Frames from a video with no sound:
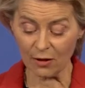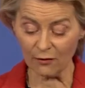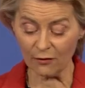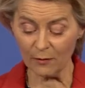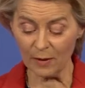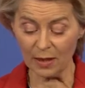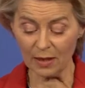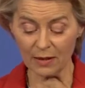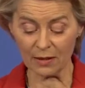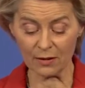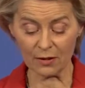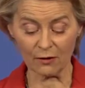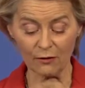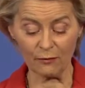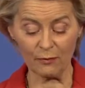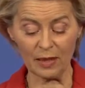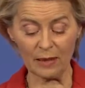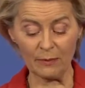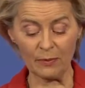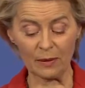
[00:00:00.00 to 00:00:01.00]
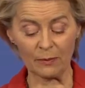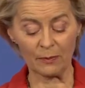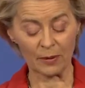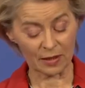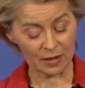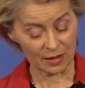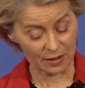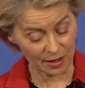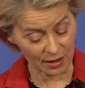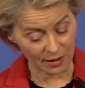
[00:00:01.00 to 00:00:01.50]
of millions of people,
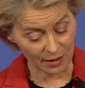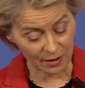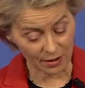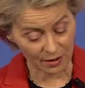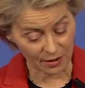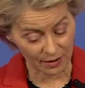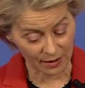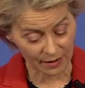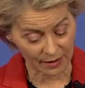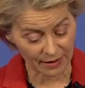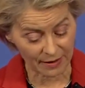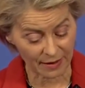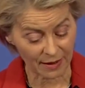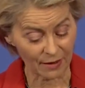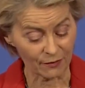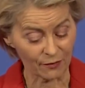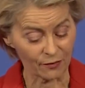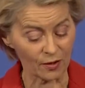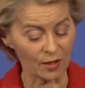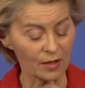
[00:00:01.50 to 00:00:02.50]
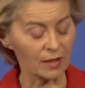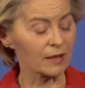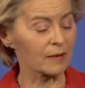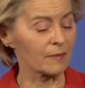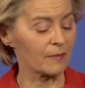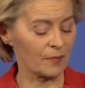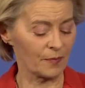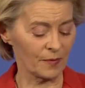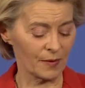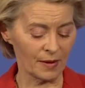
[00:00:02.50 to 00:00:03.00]
particularly in Africa,
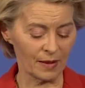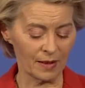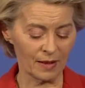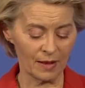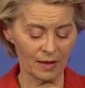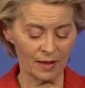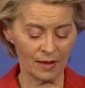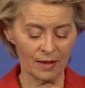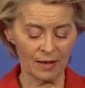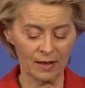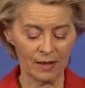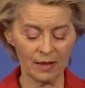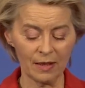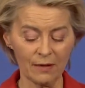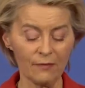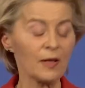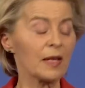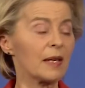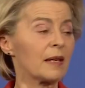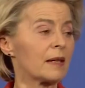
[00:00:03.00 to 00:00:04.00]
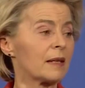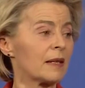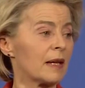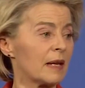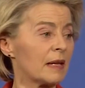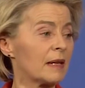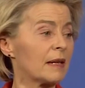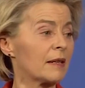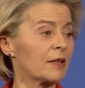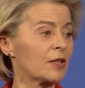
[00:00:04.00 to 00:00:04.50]
living in
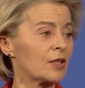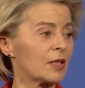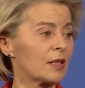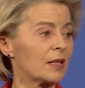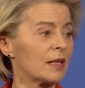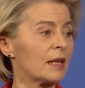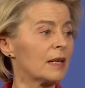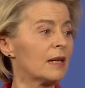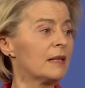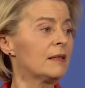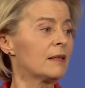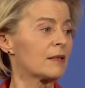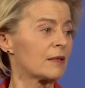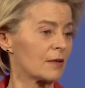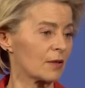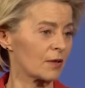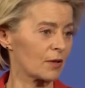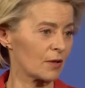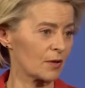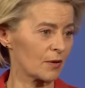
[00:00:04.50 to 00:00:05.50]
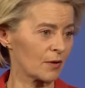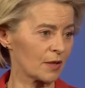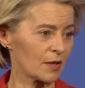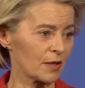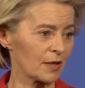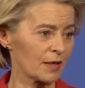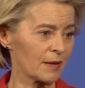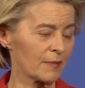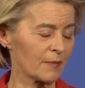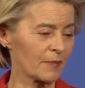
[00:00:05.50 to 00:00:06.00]
energy
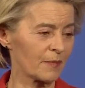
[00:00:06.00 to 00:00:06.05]
insecurity.